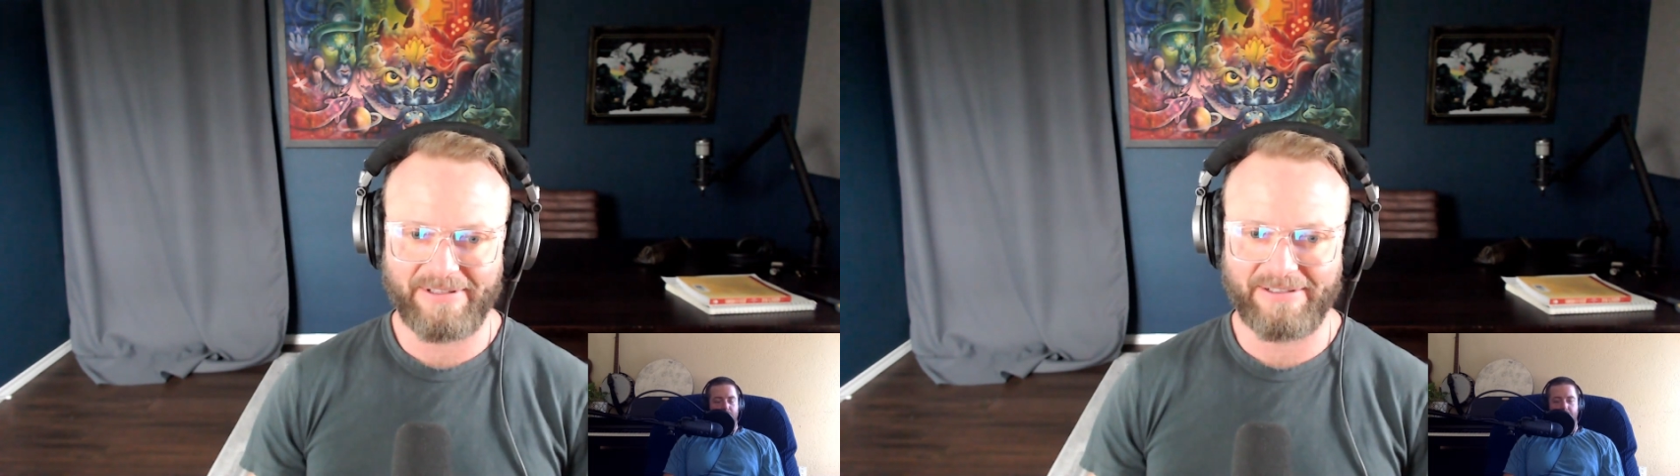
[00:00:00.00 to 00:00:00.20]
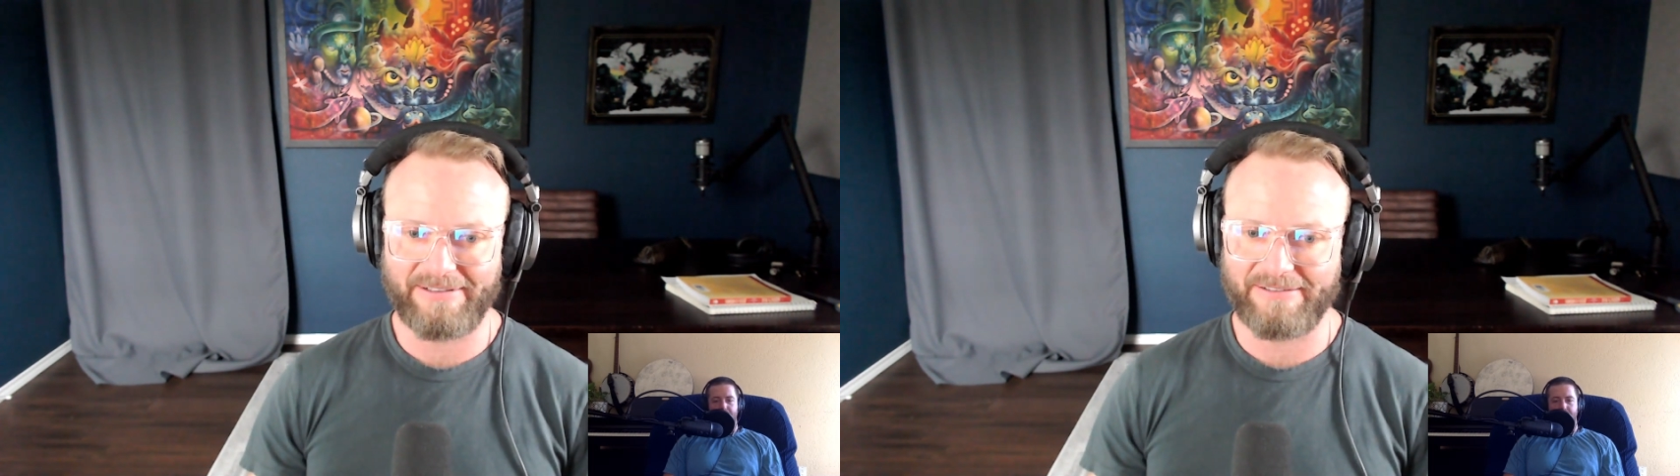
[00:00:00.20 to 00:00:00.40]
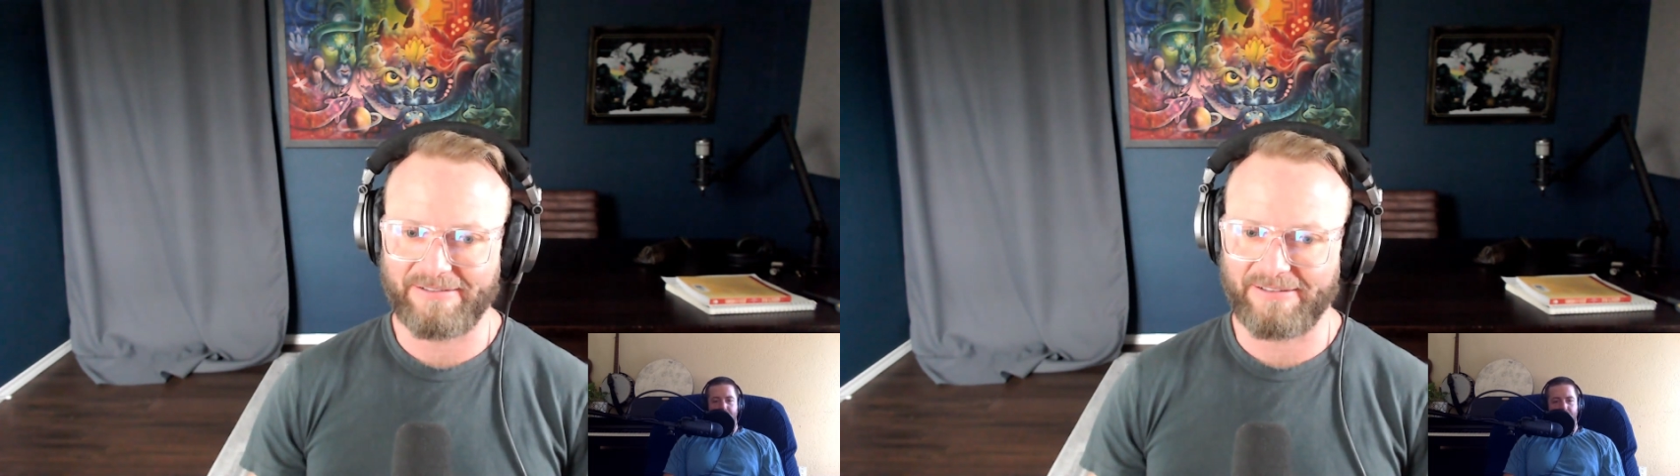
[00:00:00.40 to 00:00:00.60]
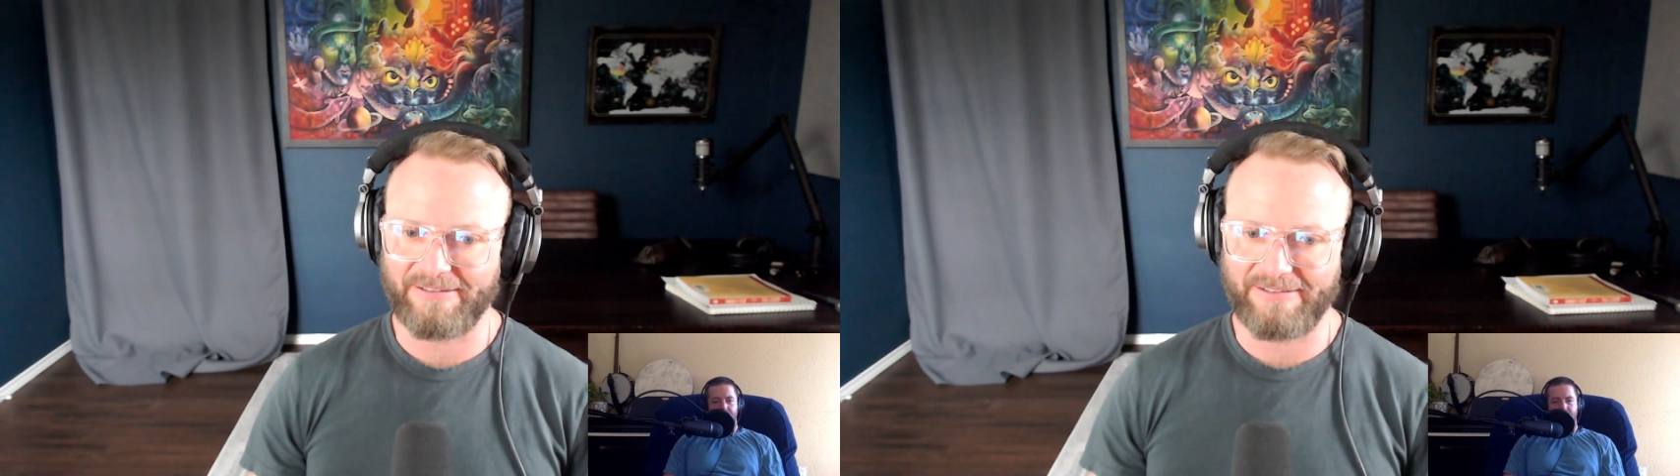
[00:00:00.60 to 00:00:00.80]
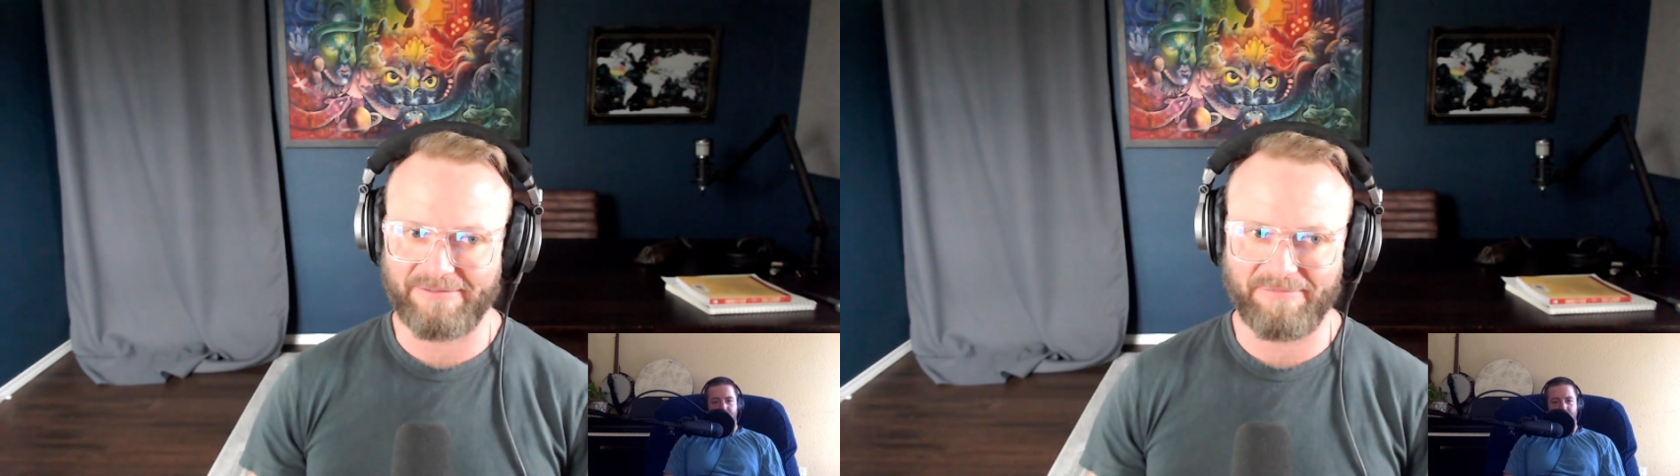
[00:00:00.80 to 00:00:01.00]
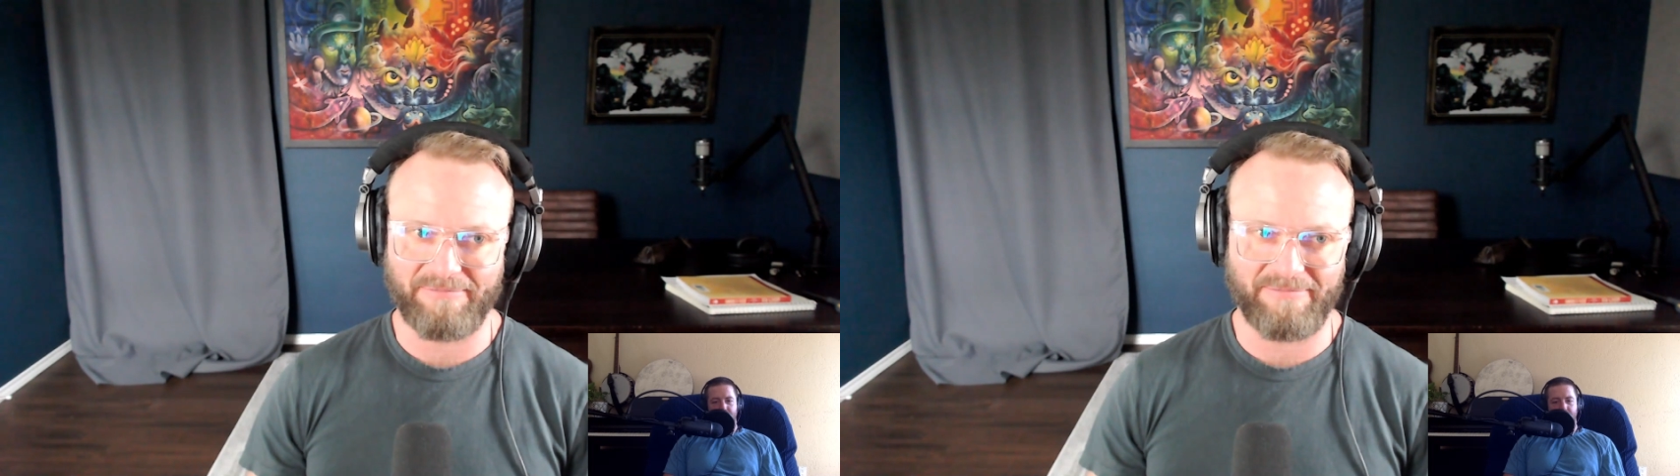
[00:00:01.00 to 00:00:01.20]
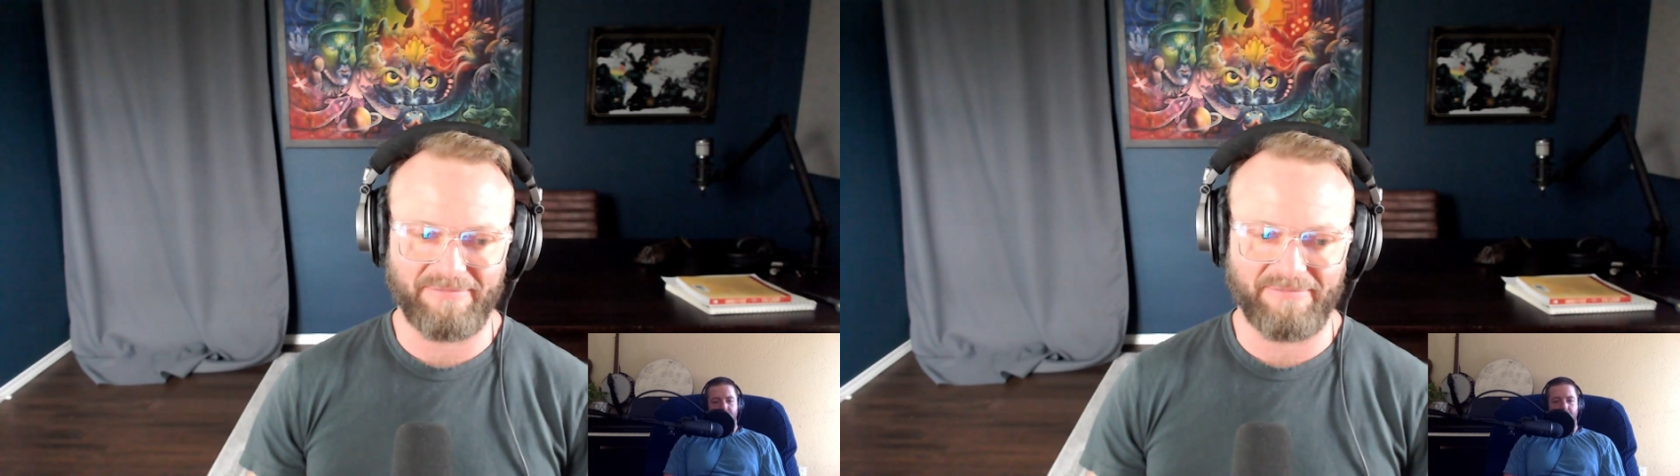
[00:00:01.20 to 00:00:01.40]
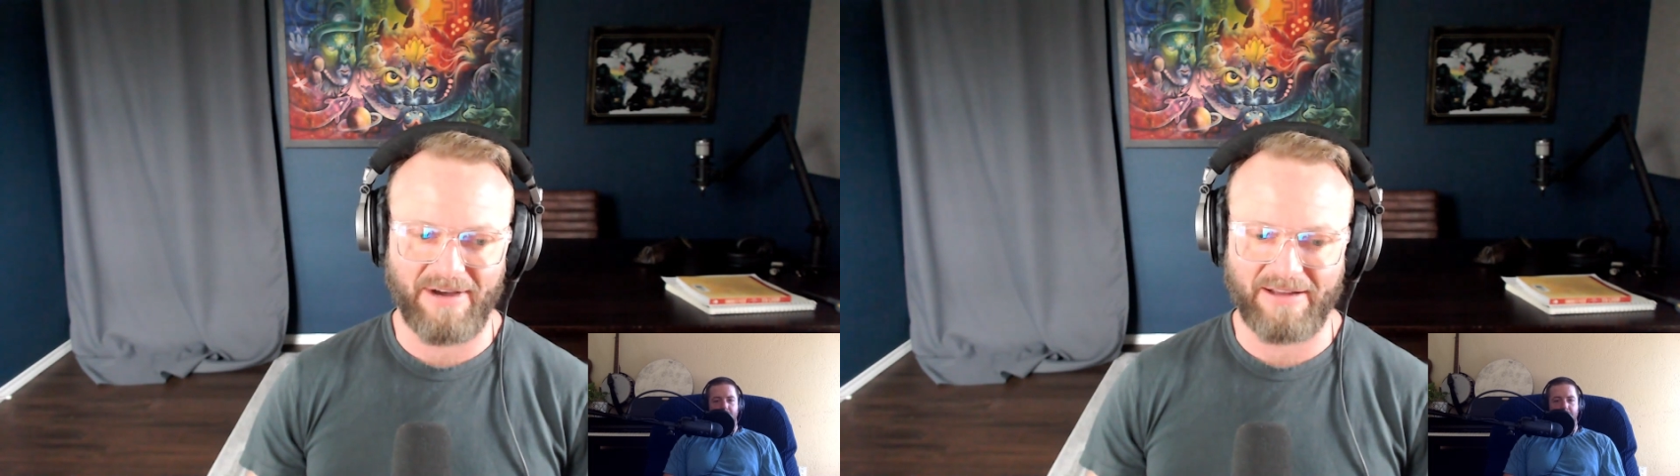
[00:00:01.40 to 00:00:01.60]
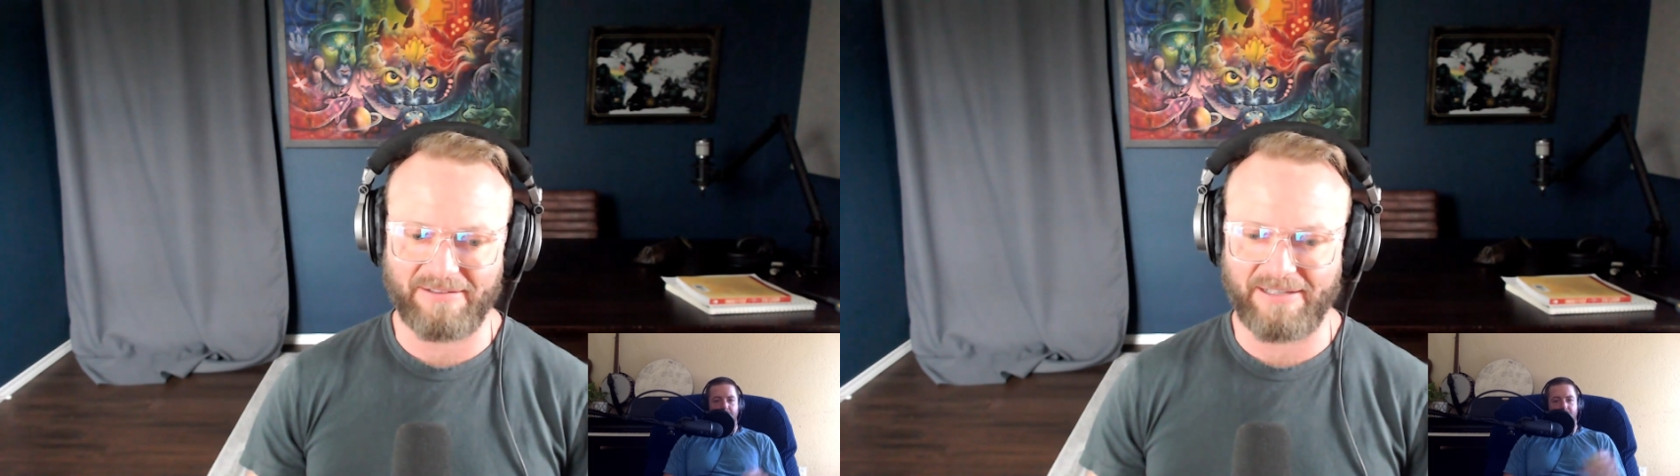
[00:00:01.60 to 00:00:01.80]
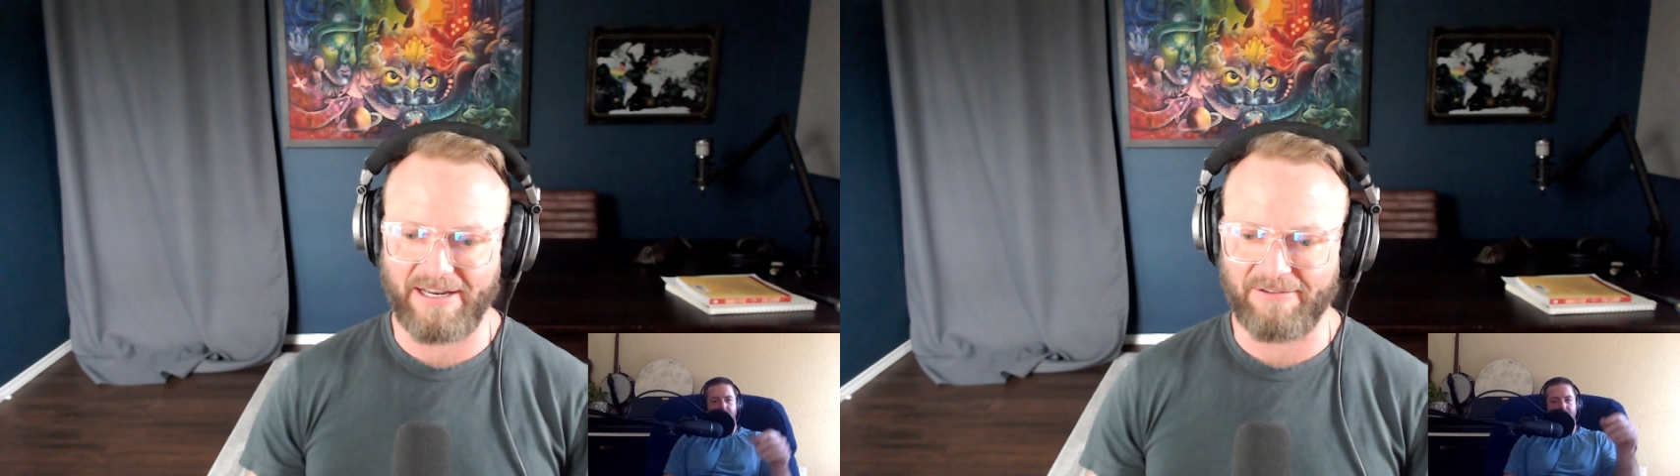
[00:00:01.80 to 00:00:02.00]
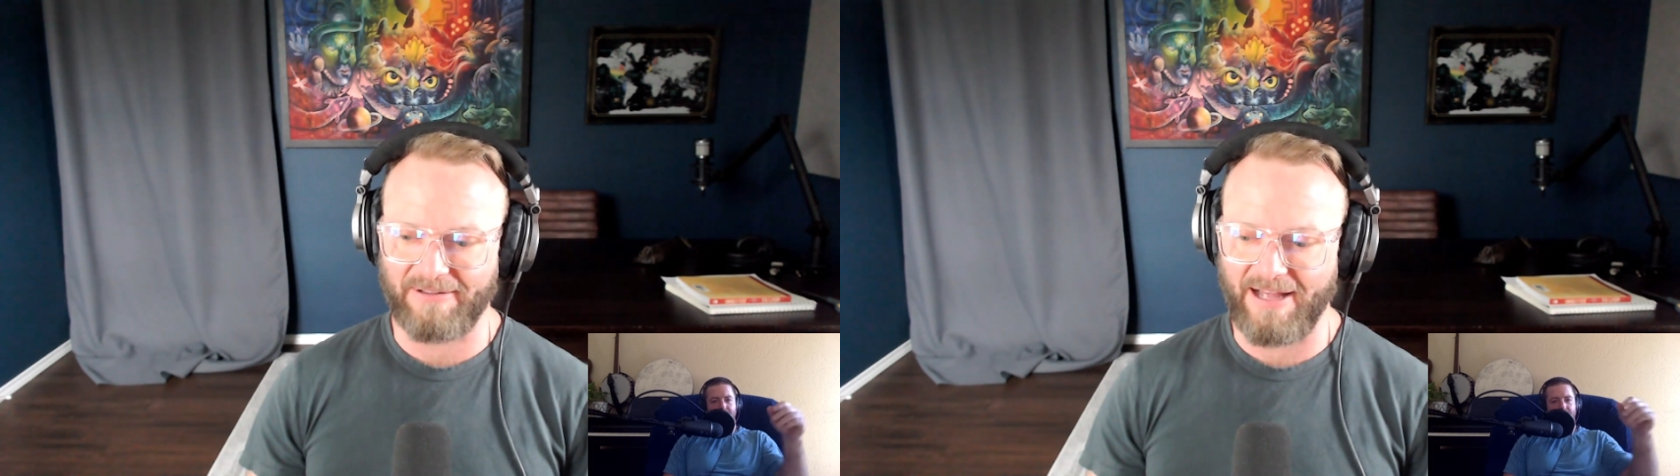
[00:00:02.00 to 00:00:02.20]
Gladiators tackle each other.